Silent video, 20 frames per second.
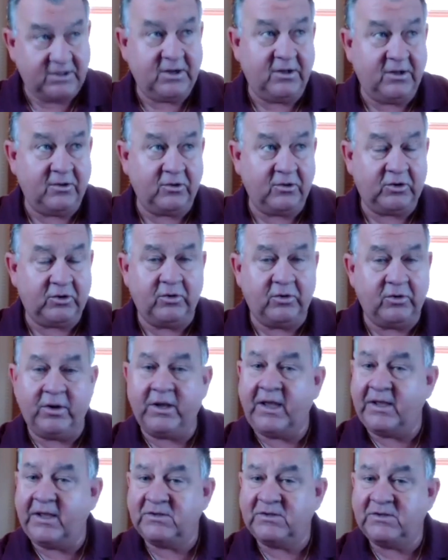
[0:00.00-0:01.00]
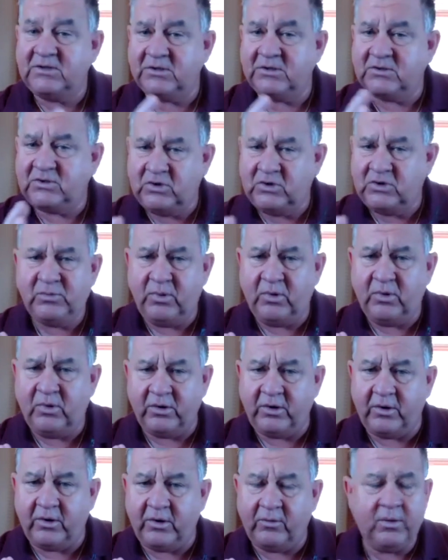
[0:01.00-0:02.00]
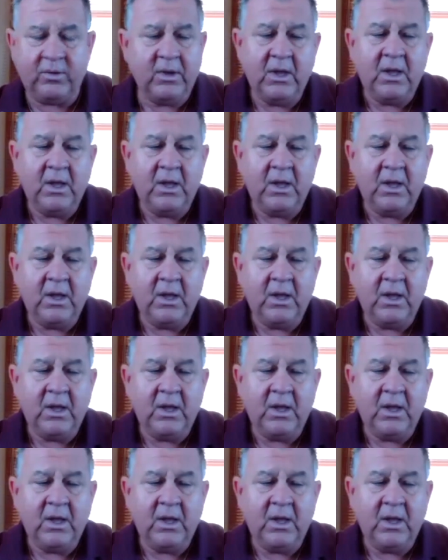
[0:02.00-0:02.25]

color coding, as does 2.0.